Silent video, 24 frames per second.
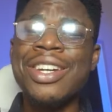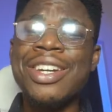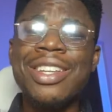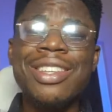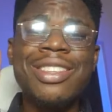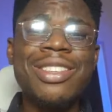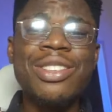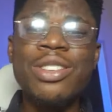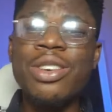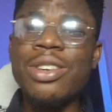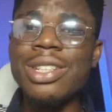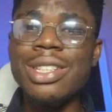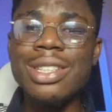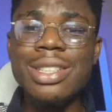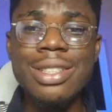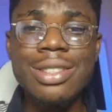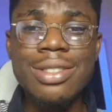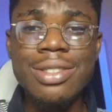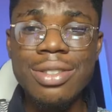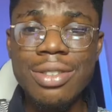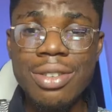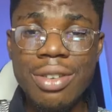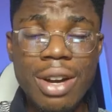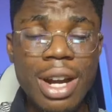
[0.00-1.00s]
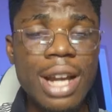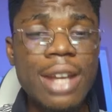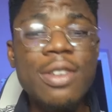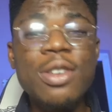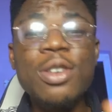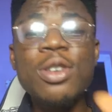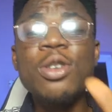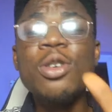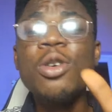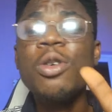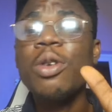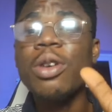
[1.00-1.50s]
No need, right? You
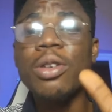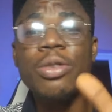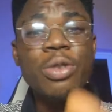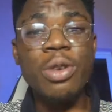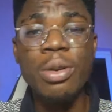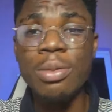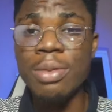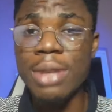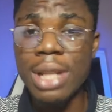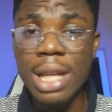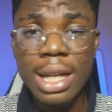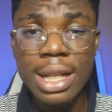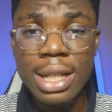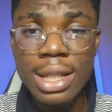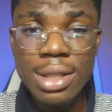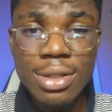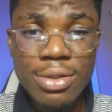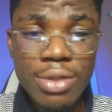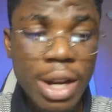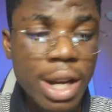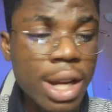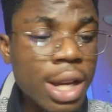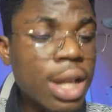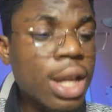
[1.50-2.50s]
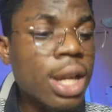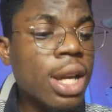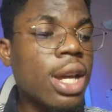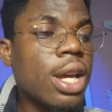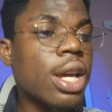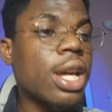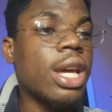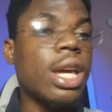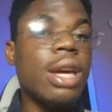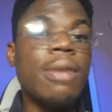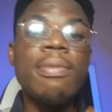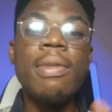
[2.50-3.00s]
know what formula is, right?
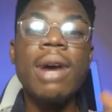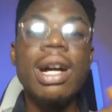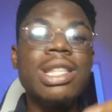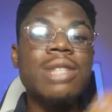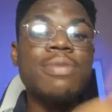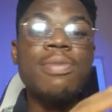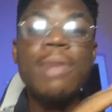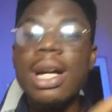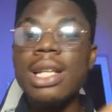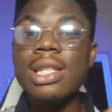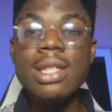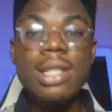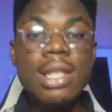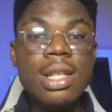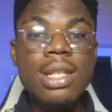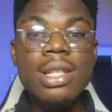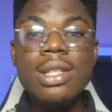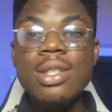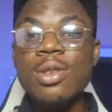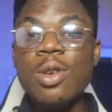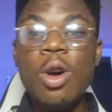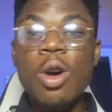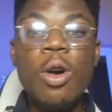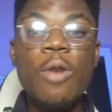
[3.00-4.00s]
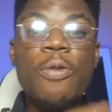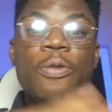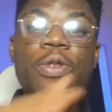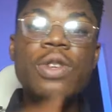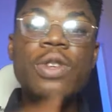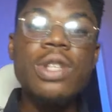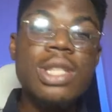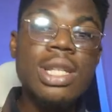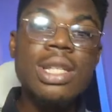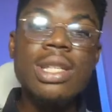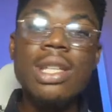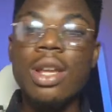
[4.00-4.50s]
In mathematics or
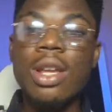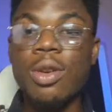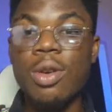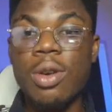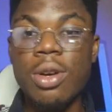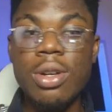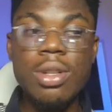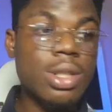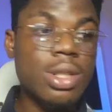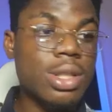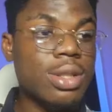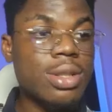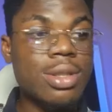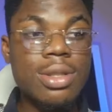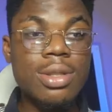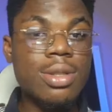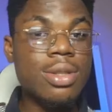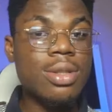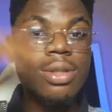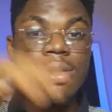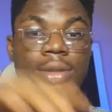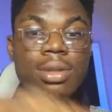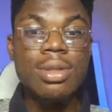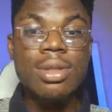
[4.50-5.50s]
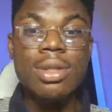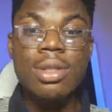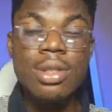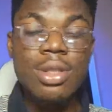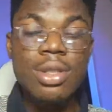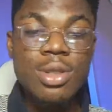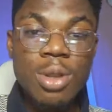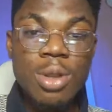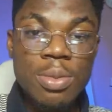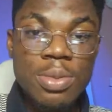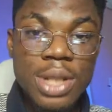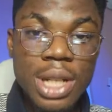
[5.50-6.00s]
physics and all these
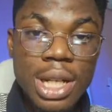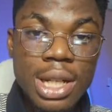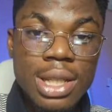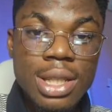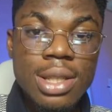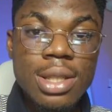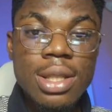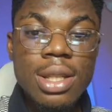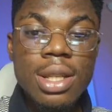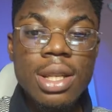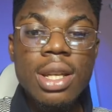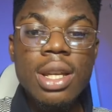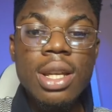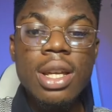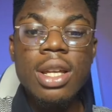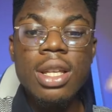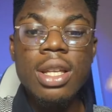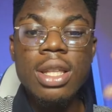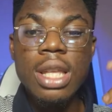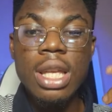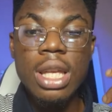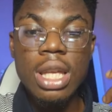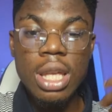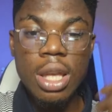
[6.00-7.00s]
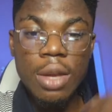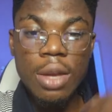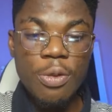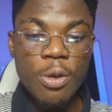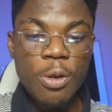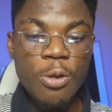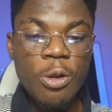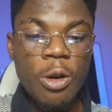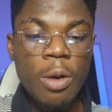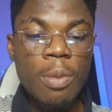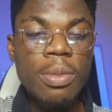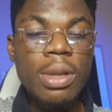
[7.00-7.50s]
subjects, they give you
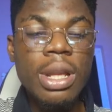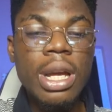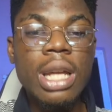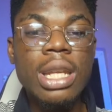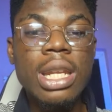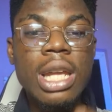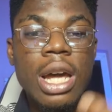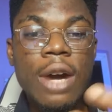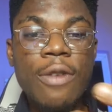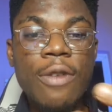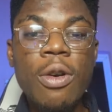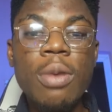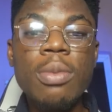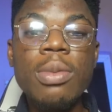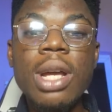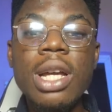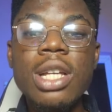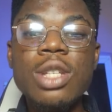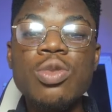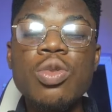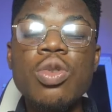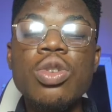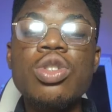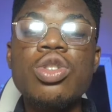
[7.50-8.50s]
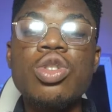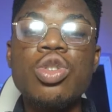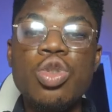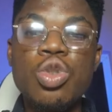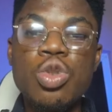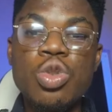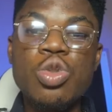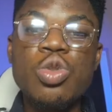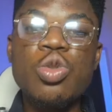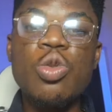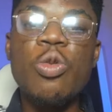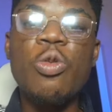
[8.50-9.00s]
formula, and that formula is what you
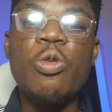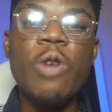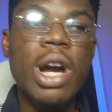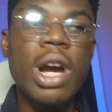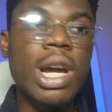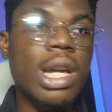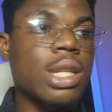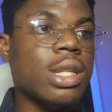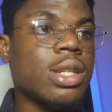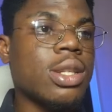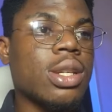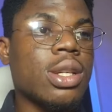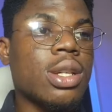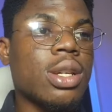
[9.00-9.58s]
use to find